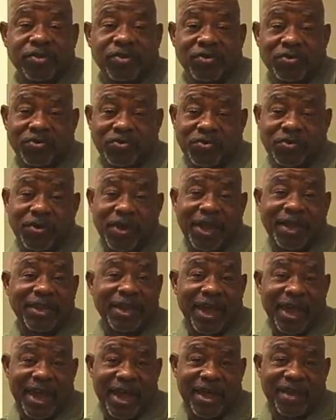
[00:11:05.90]

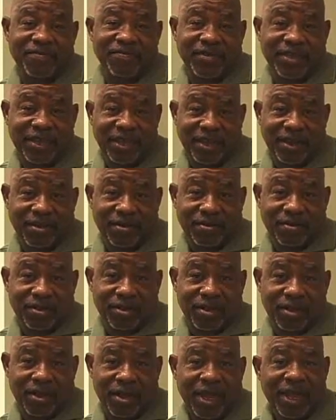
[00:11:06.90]
2.5
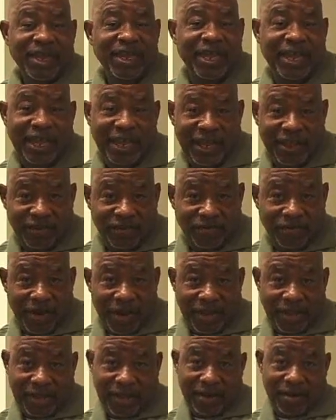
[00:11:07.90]
years. Kids
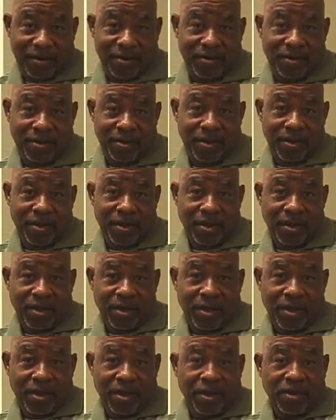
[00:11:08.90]
right there.
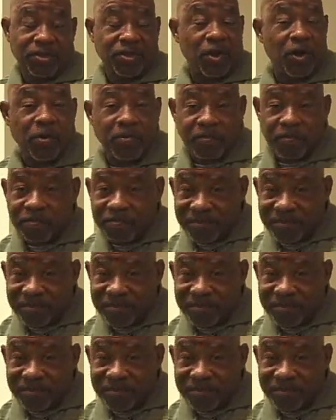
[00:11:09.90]
Dope